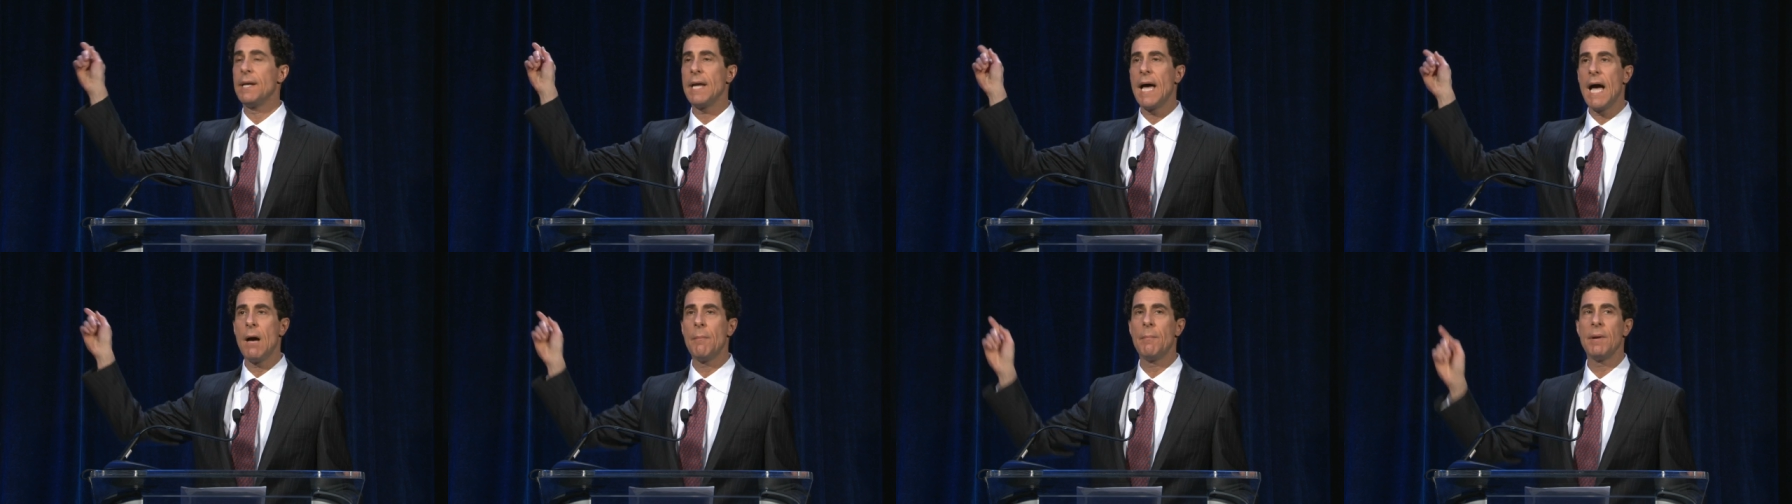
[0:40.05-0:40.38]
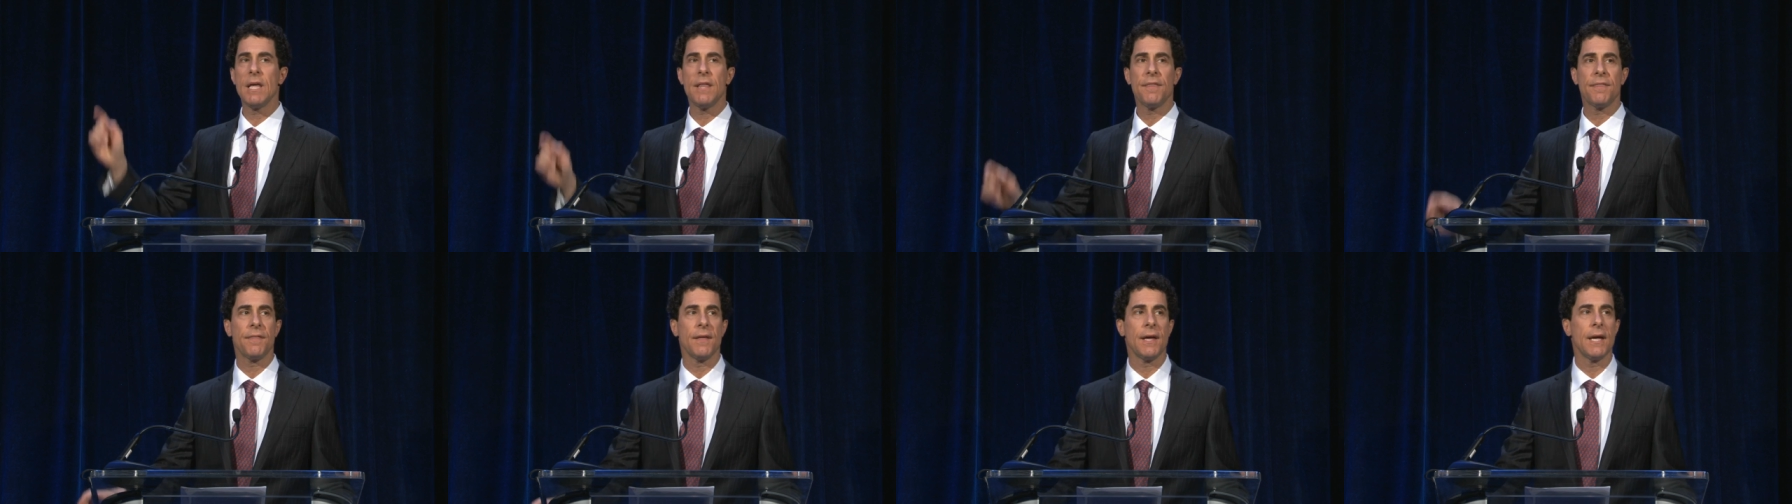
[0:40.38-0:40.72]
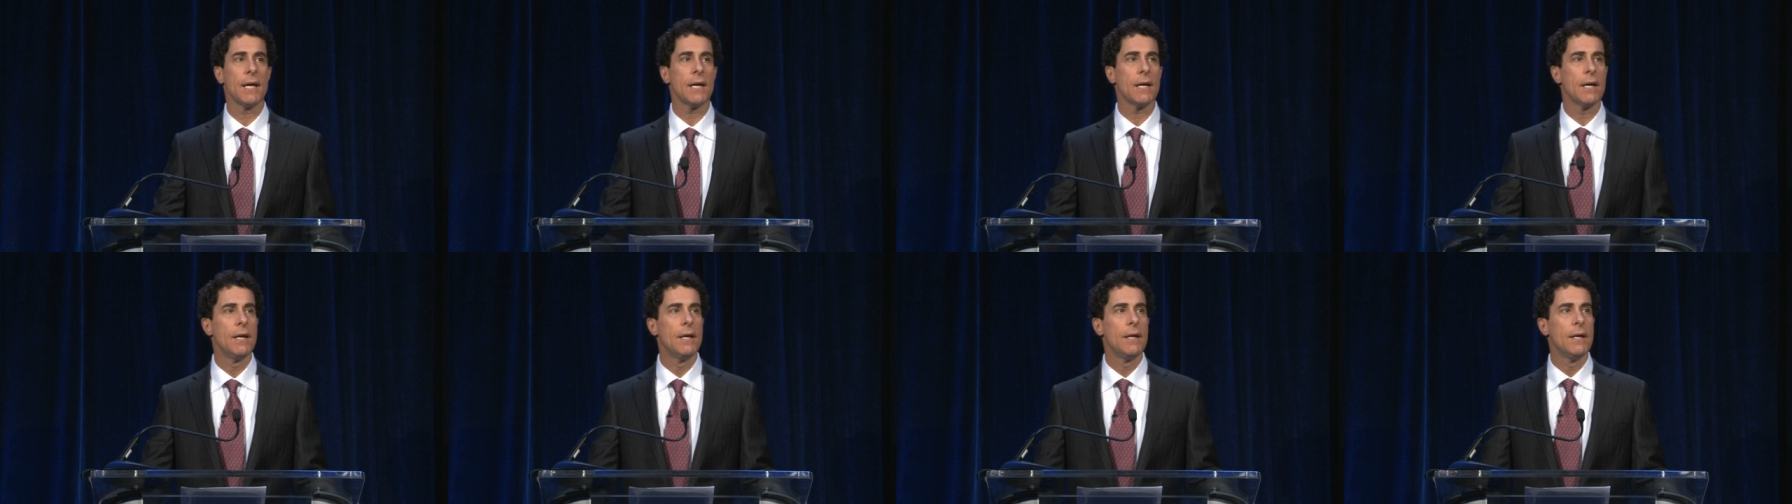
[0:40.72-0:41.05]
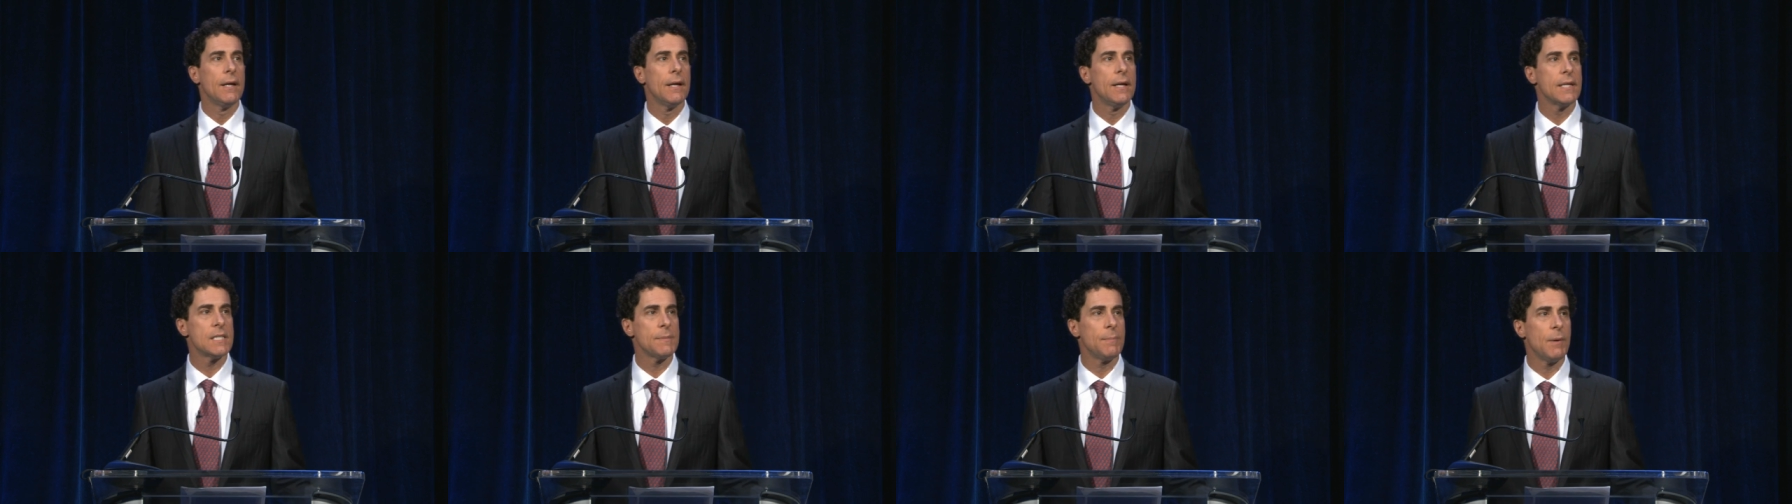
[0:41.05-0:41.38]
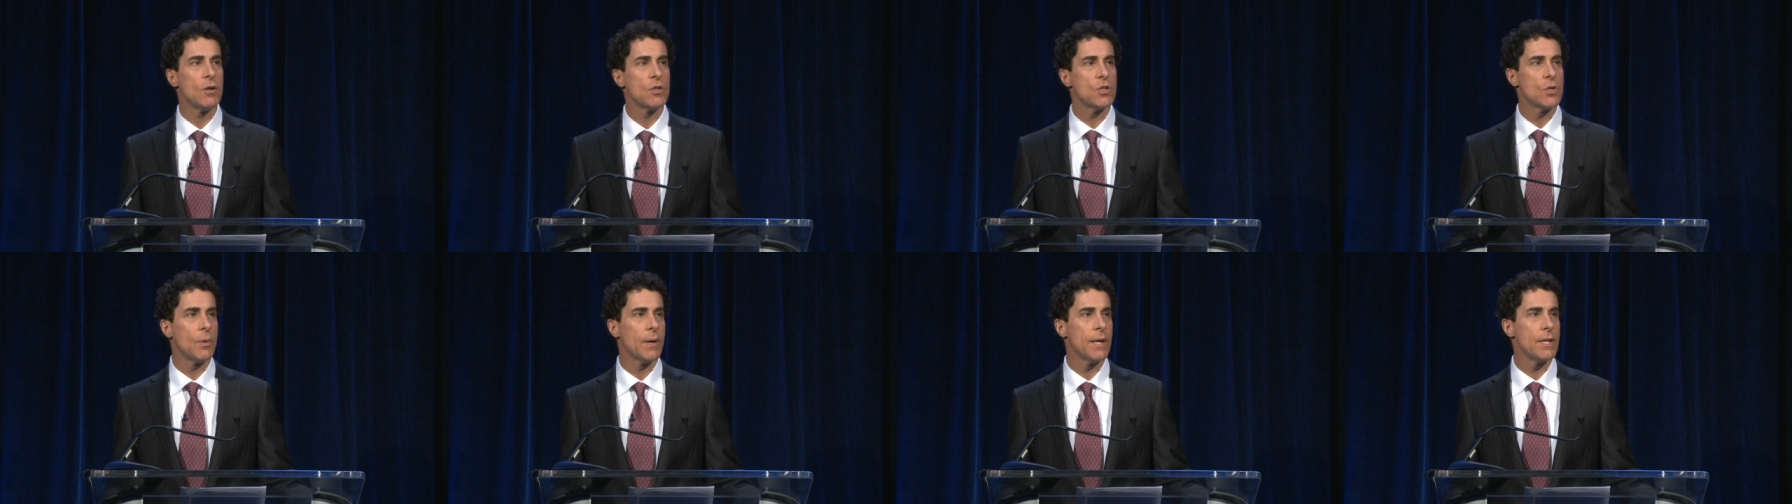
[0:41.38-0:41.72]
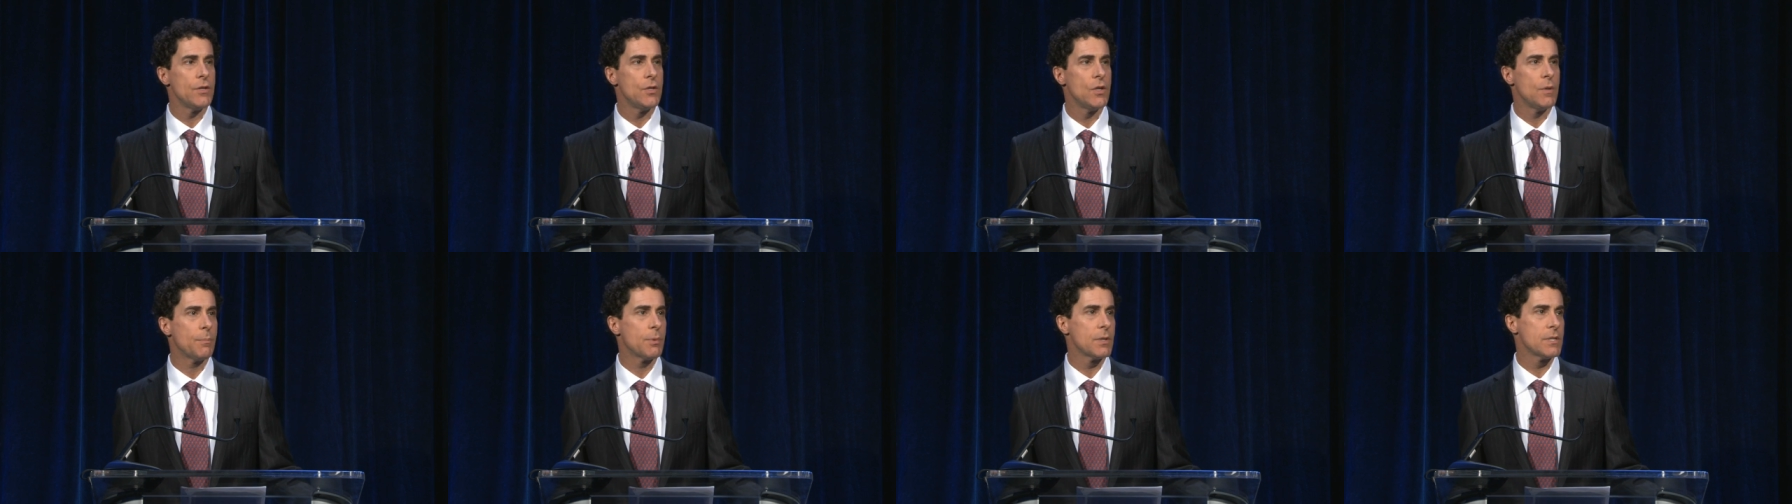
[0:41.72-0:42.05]
How many think it's about
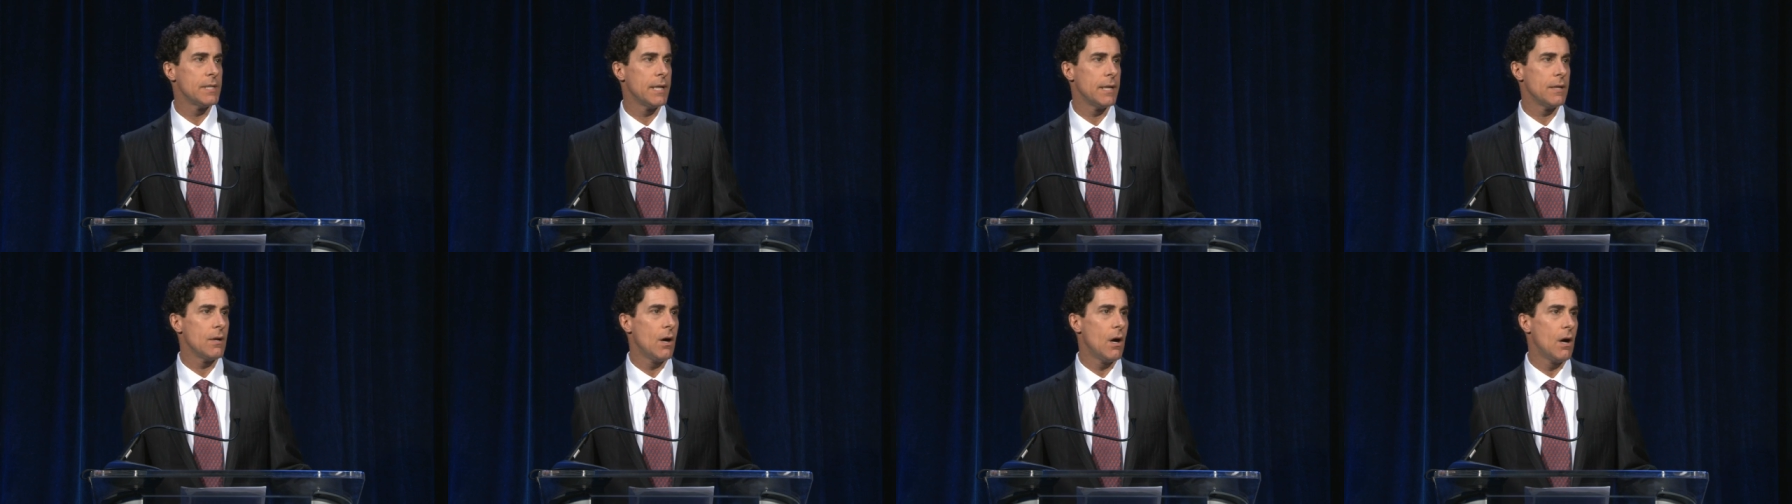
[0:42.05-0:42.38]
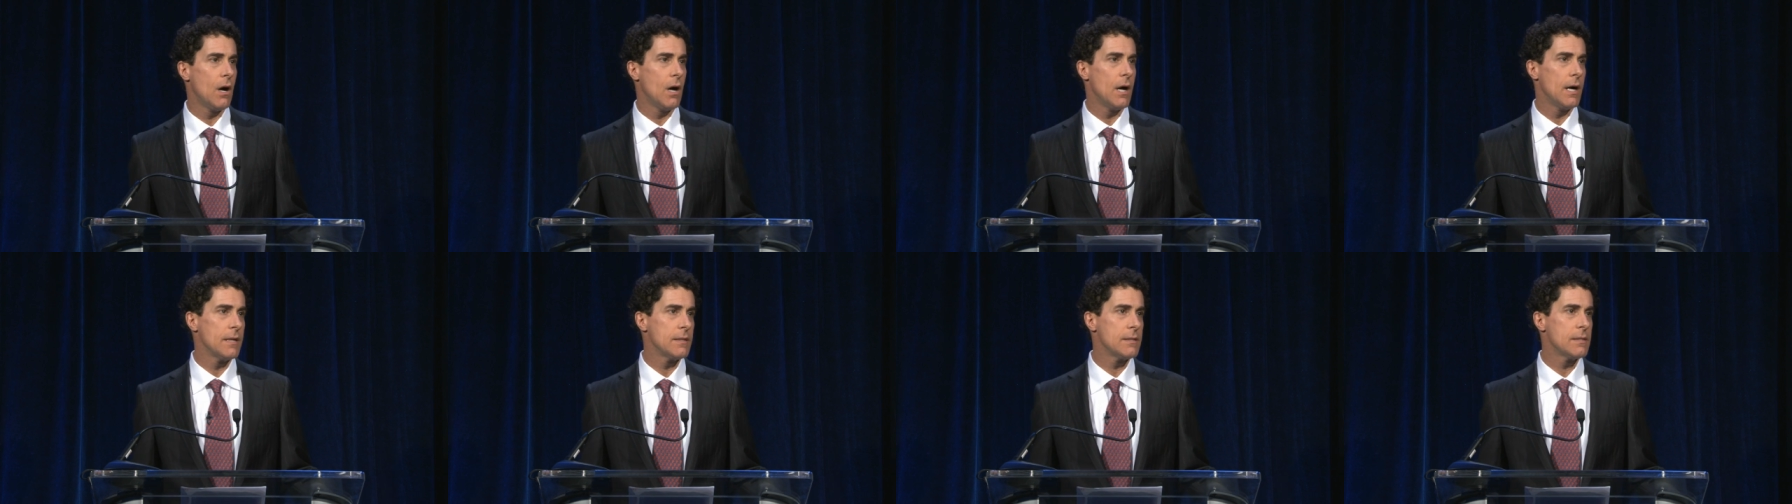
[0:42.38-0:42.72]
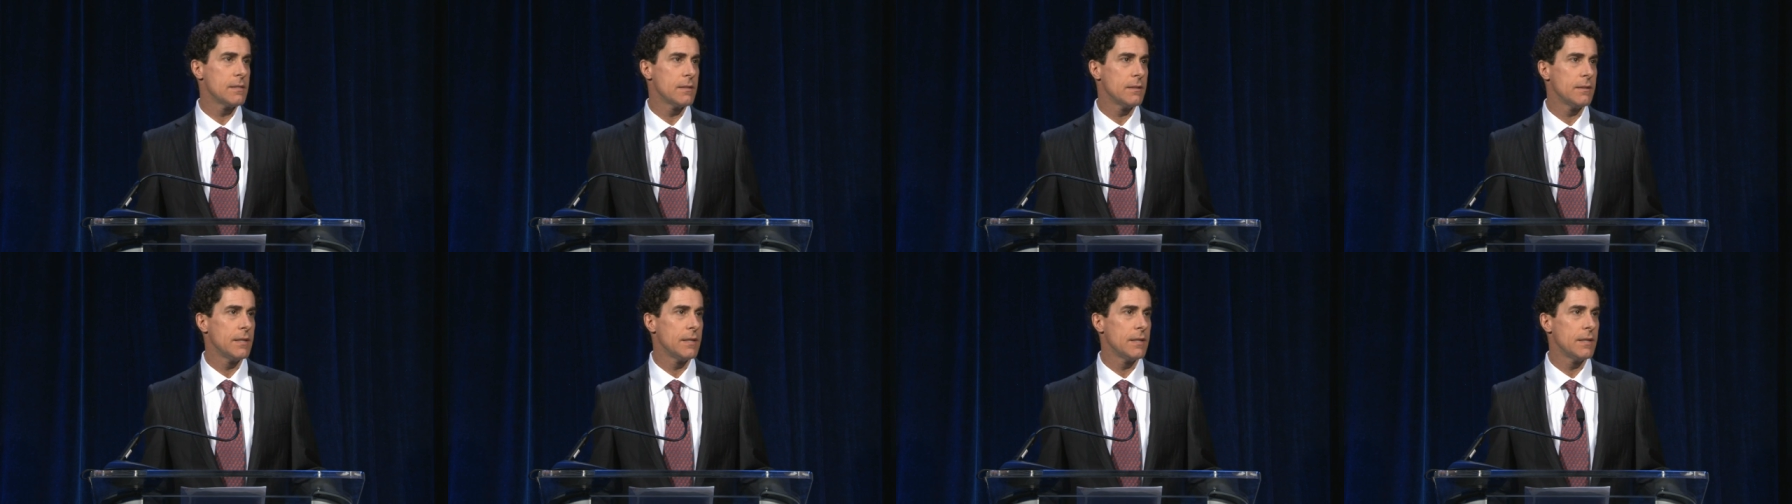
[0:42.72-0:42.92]
22% odds